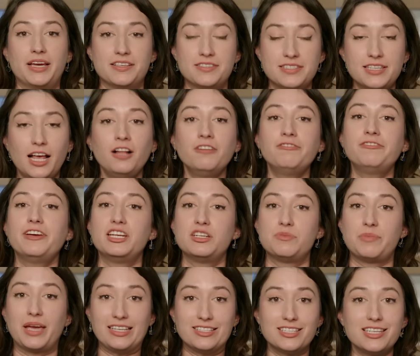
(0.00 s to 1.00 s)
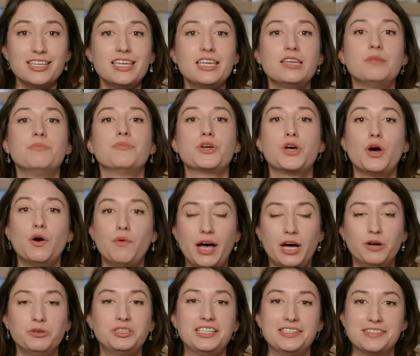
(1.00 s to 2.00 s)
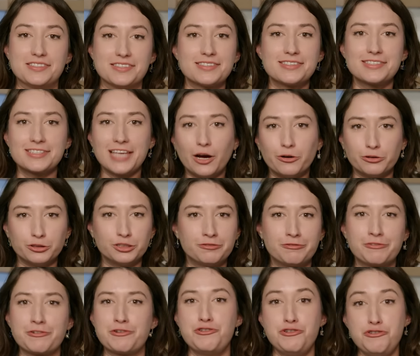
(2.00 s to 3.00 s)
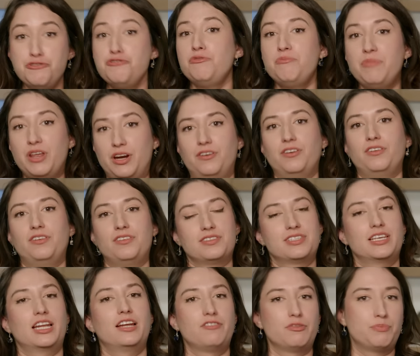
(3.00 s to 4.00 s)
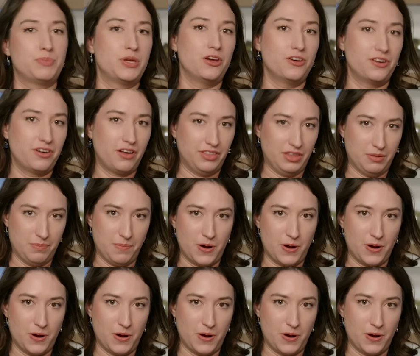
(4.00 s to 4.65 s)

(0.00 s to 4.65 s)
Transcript: myself and my team go out and scout for new minerals that have appeared on the